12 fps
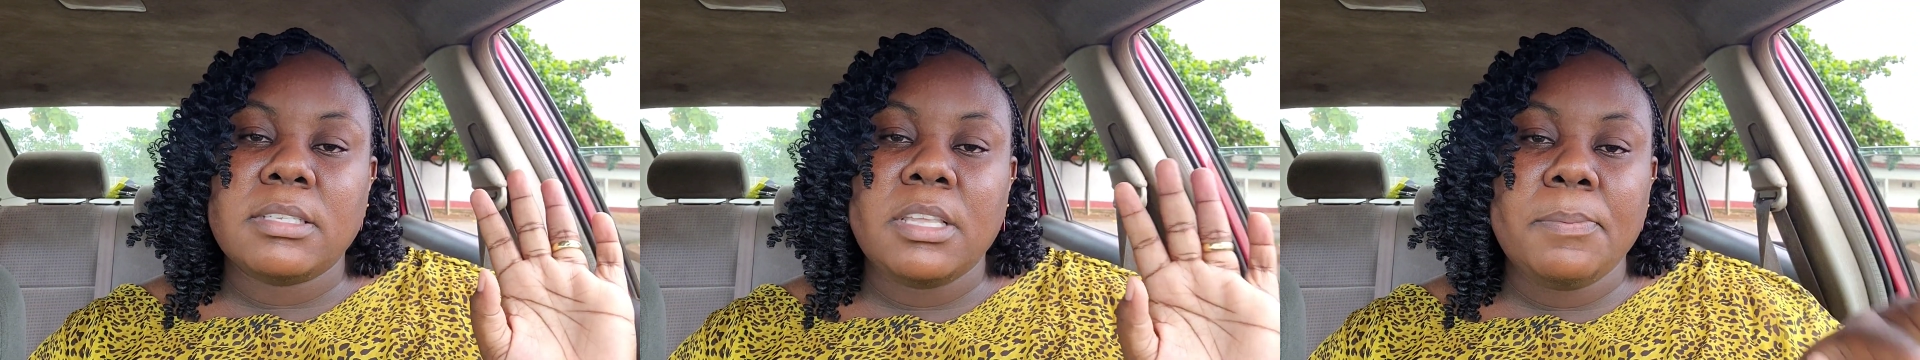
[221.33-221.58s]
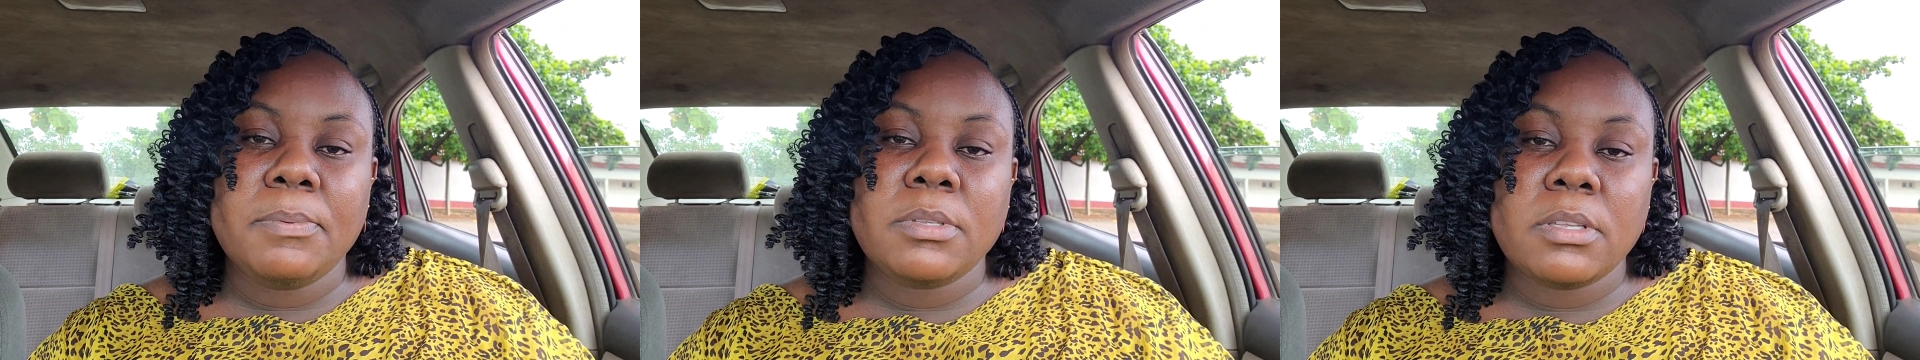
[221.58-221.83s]

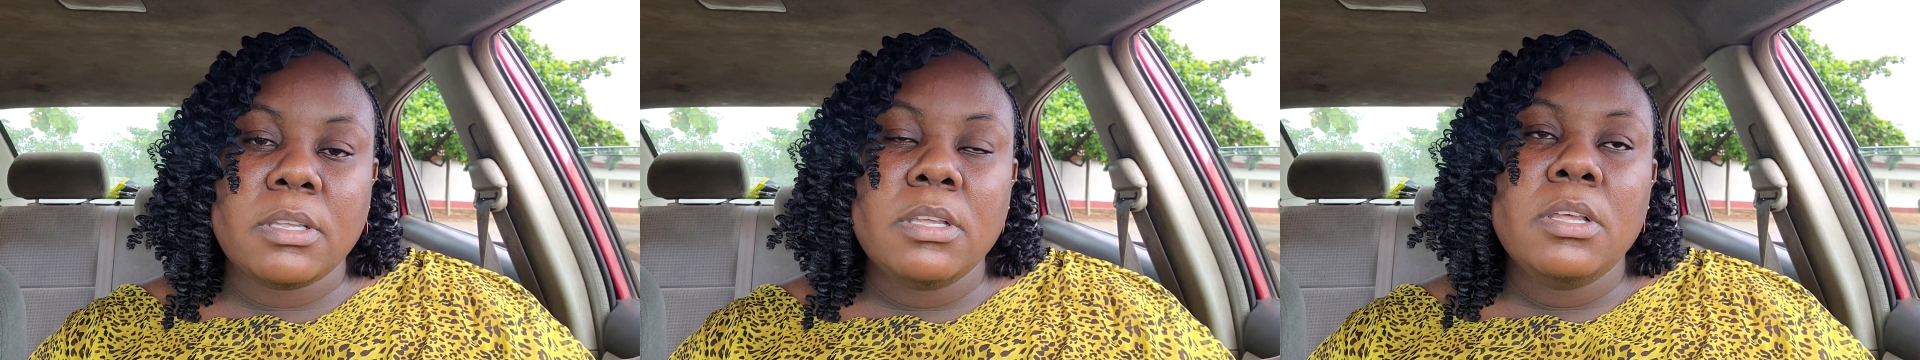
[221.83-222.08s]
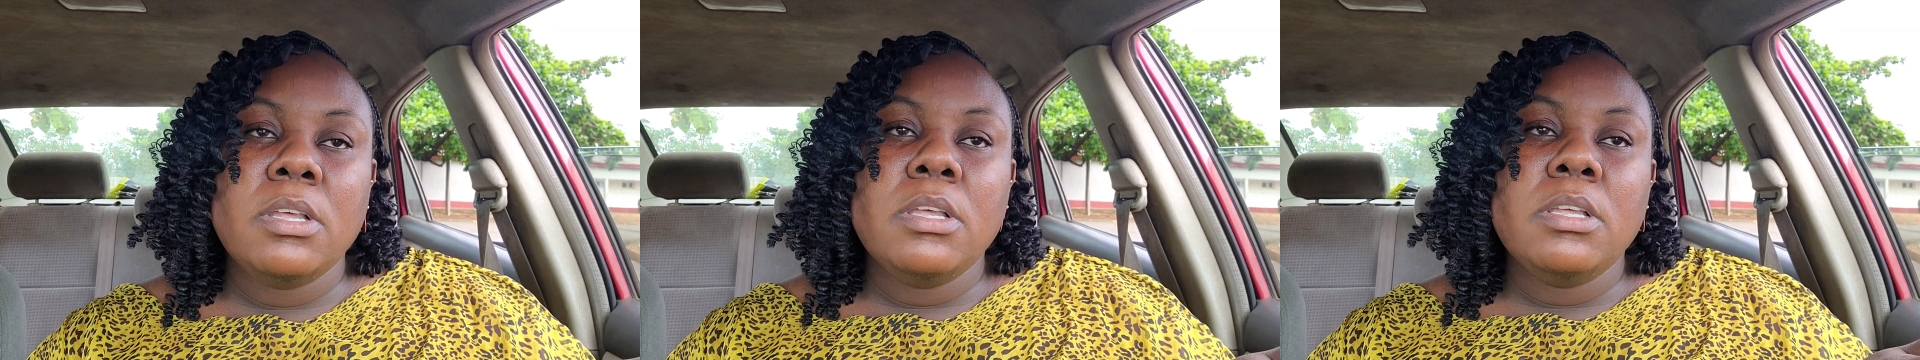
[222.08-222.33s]

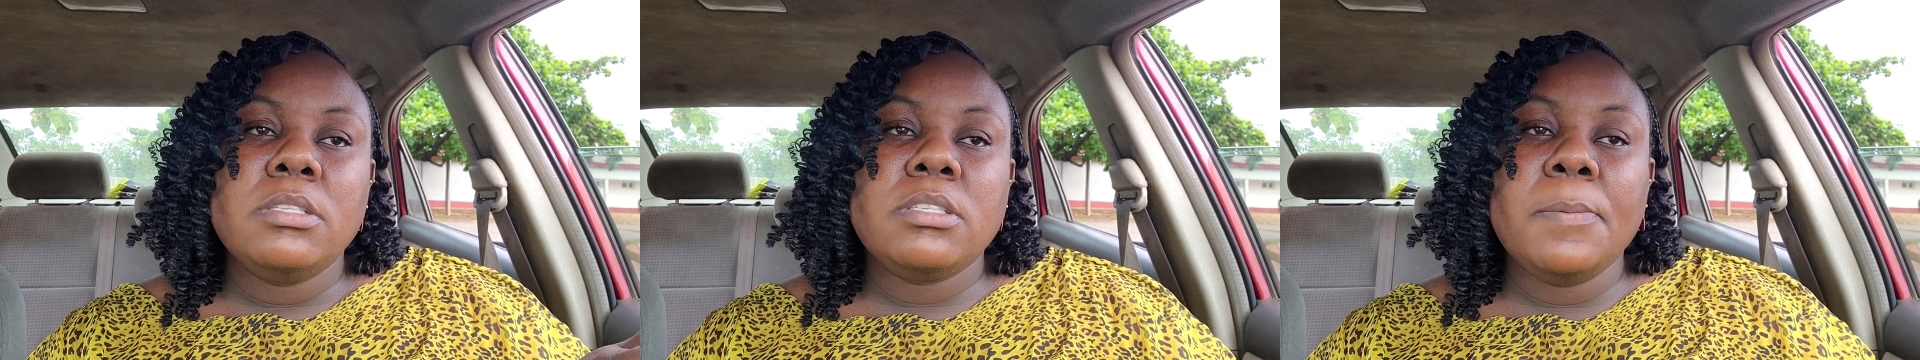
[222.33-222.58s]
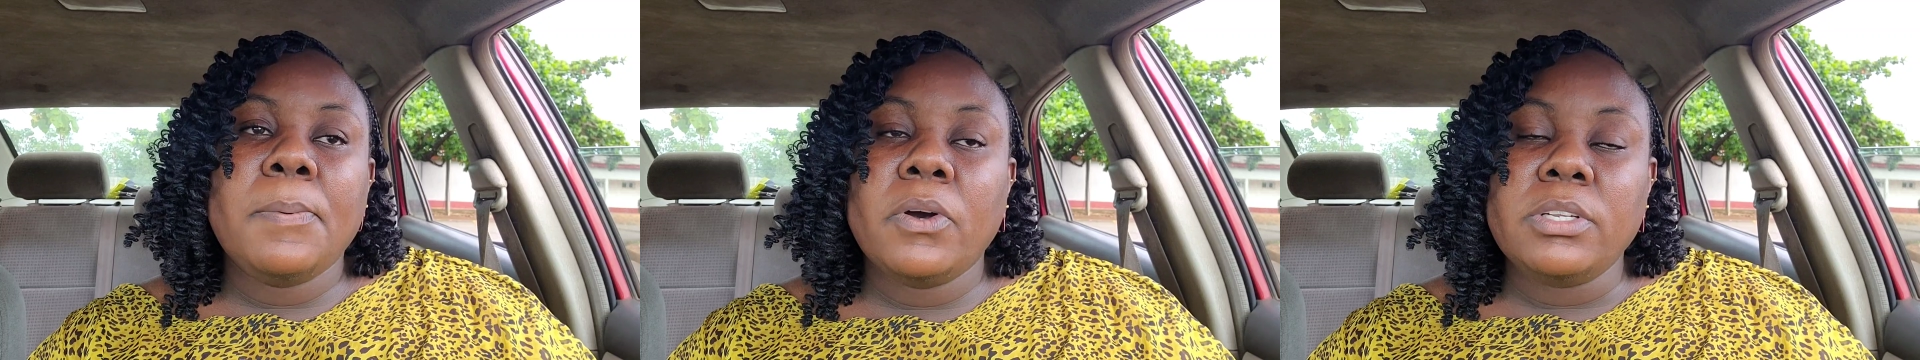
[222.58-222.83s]

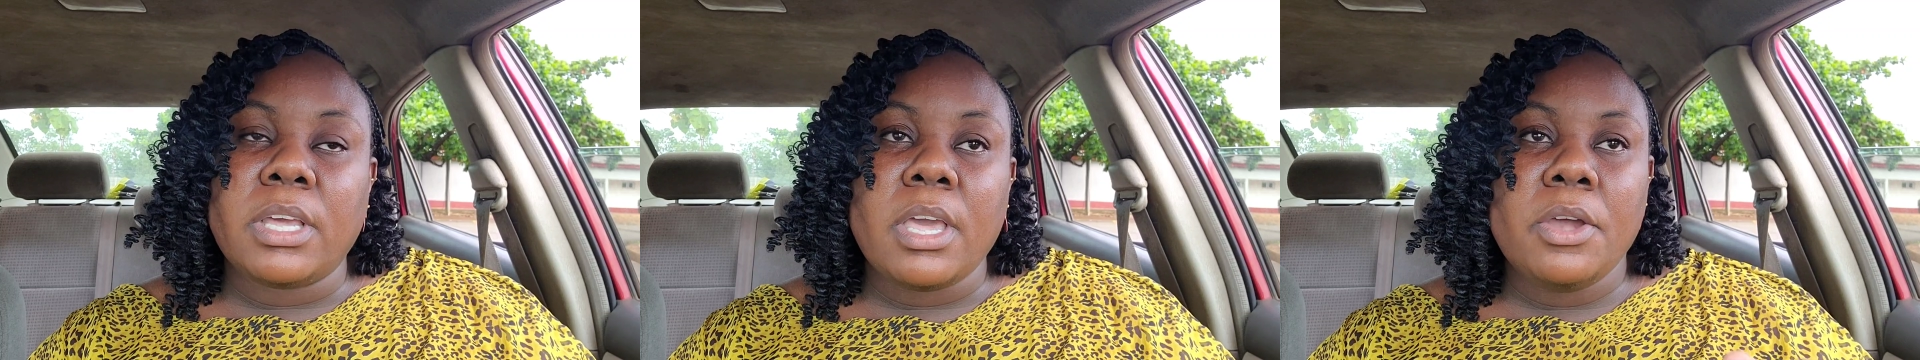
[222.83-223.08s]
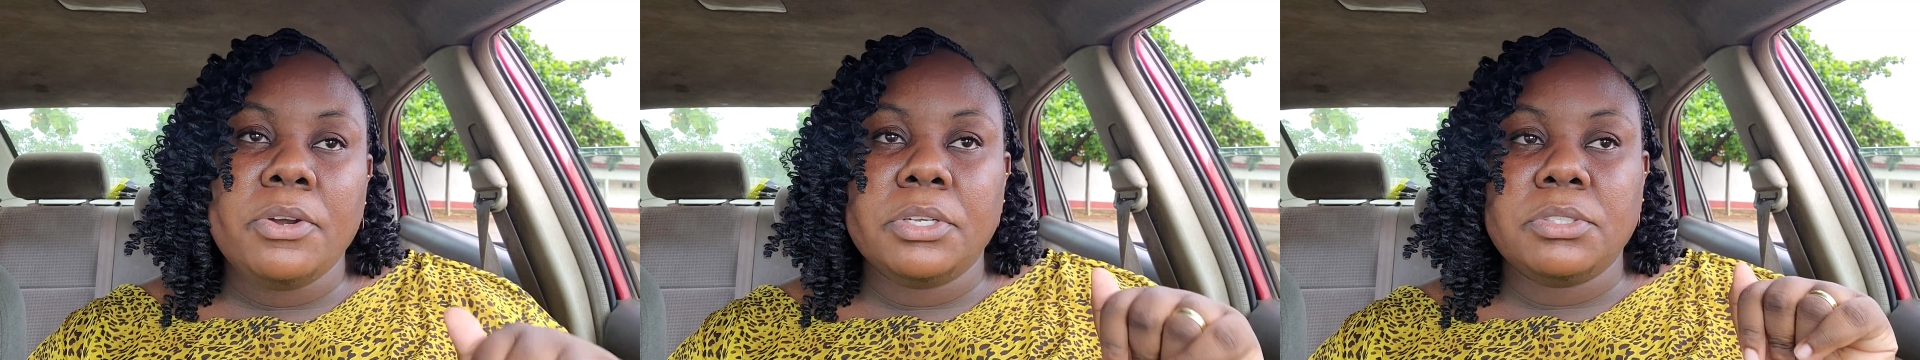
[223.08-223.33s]
skip all the
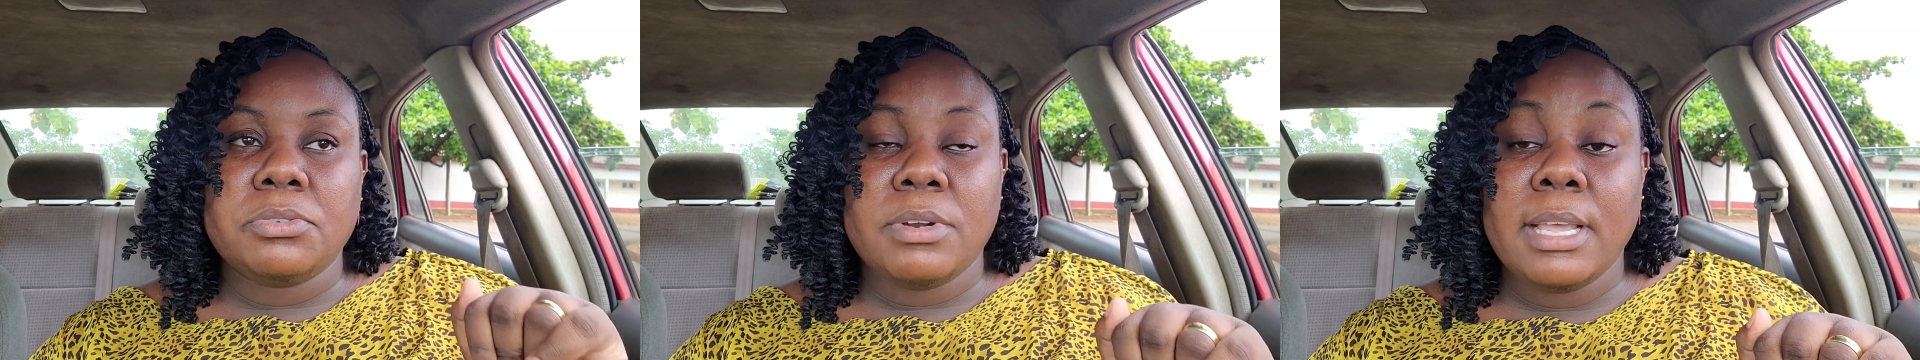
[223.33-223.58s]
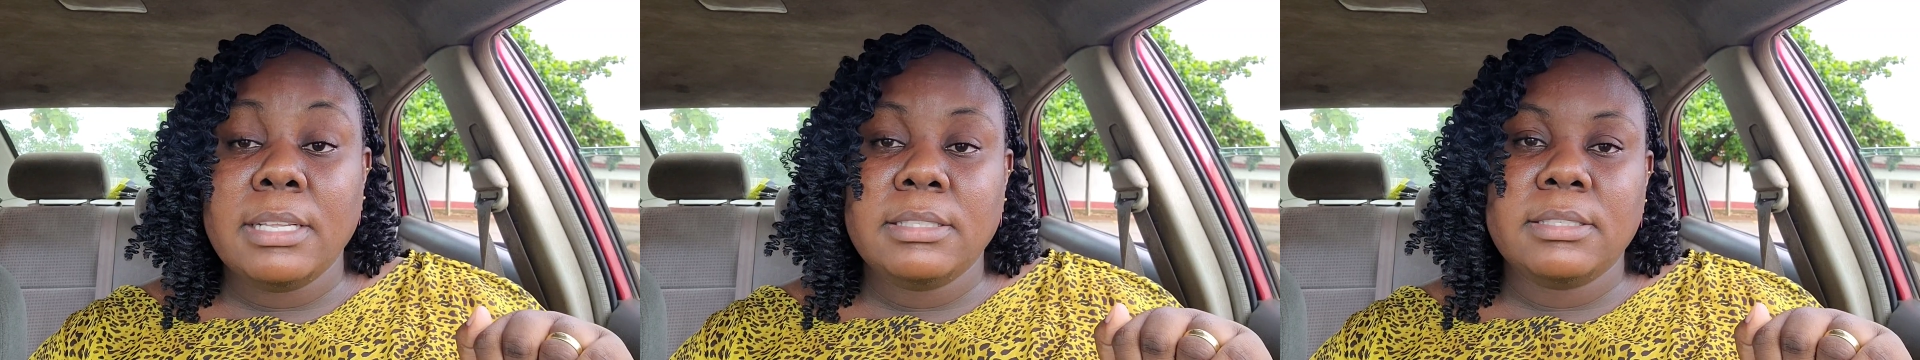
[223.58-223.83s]
carrots,
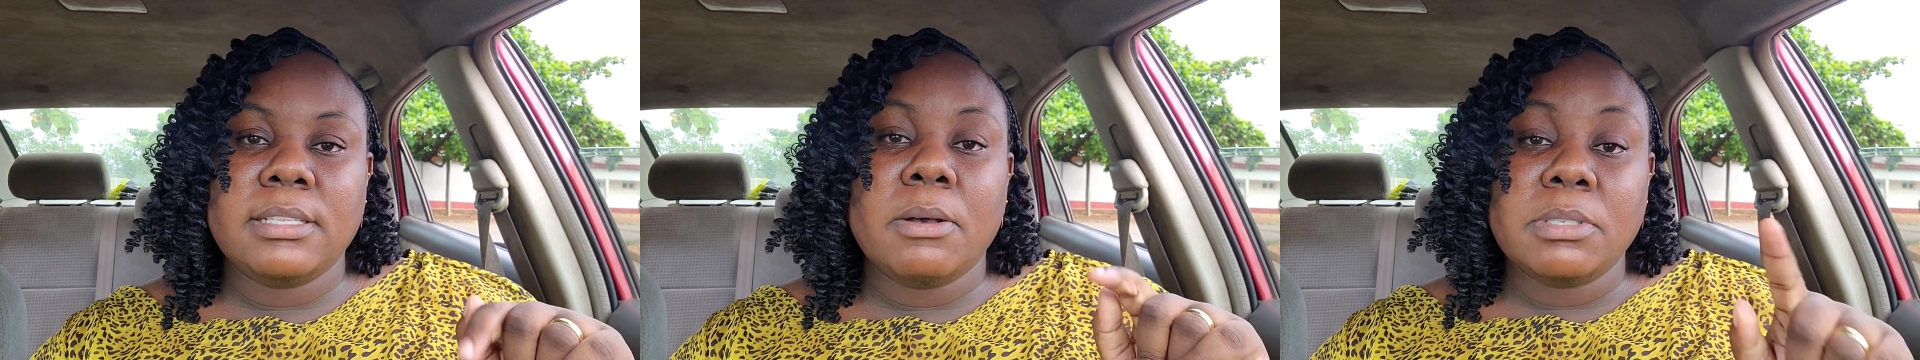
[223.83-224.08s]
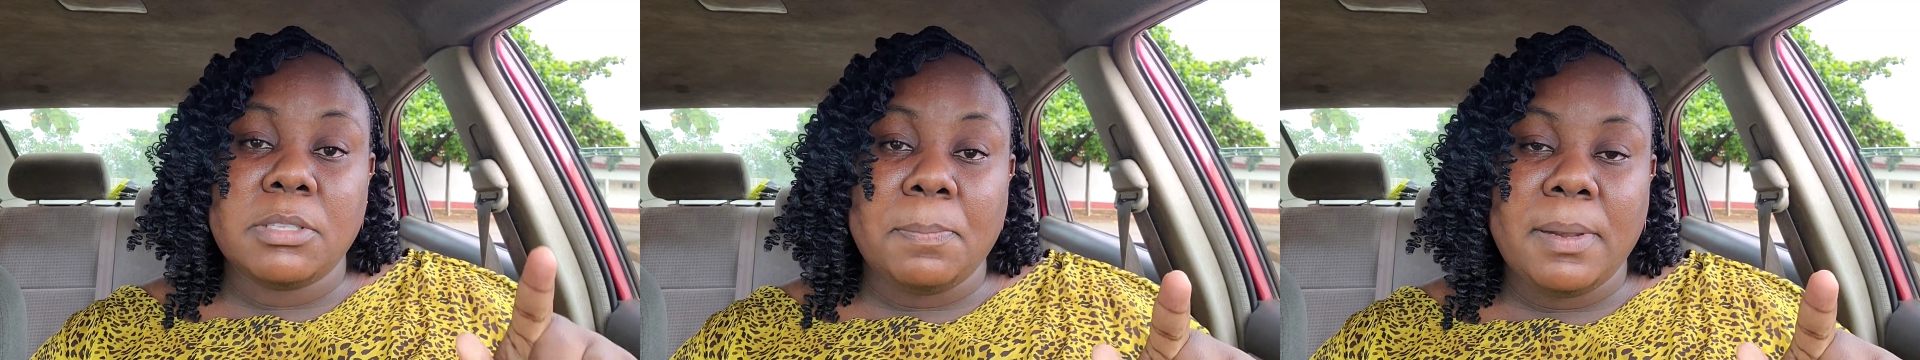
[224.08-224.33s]
right? That
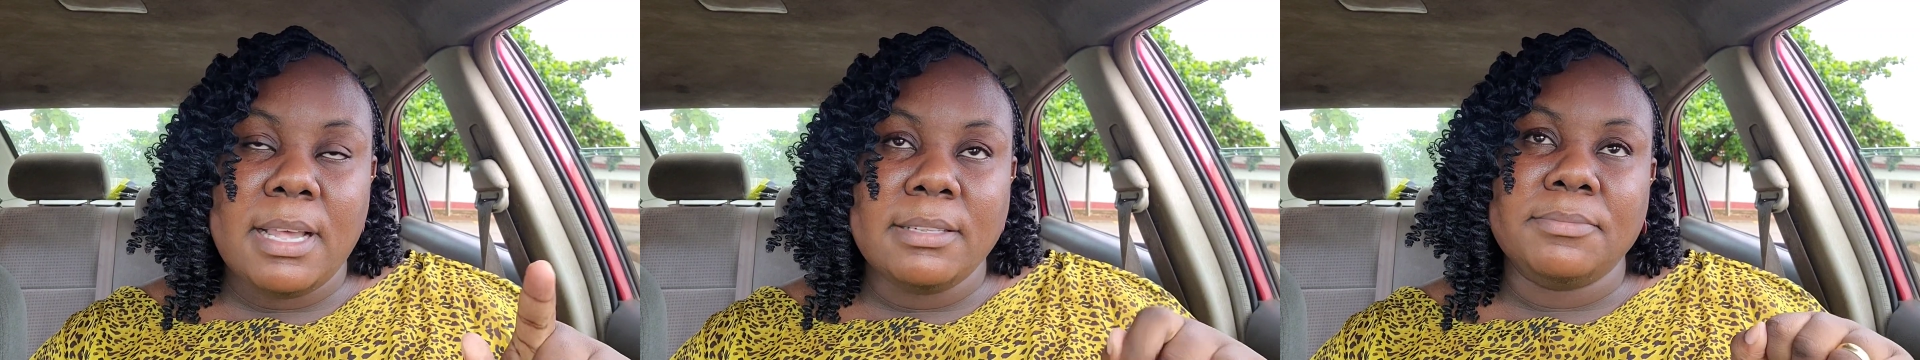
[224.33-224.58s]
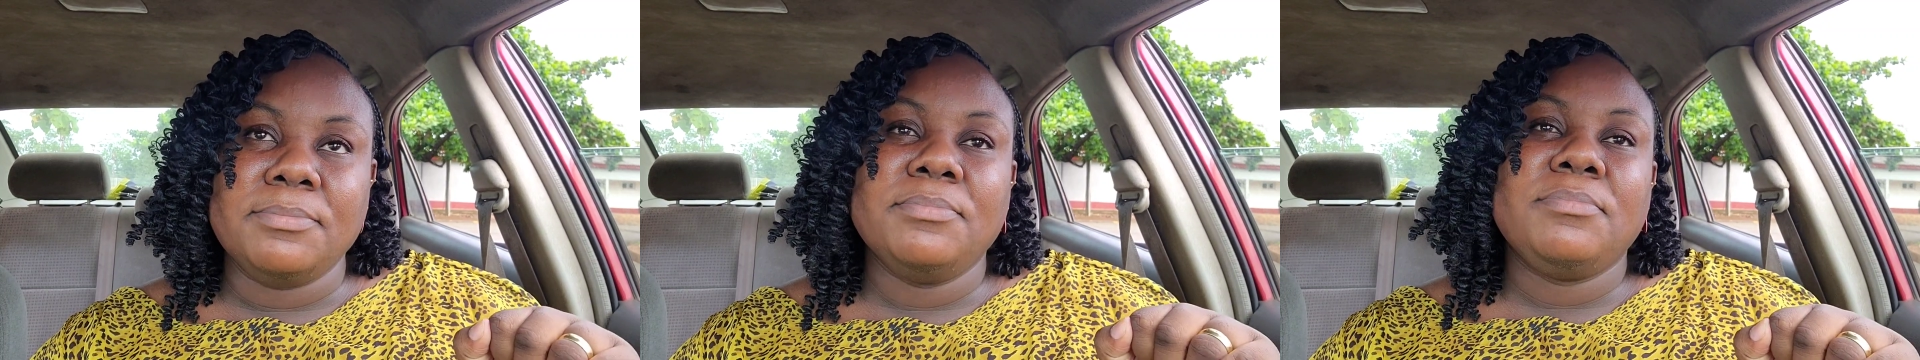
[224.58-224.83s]
was the plan.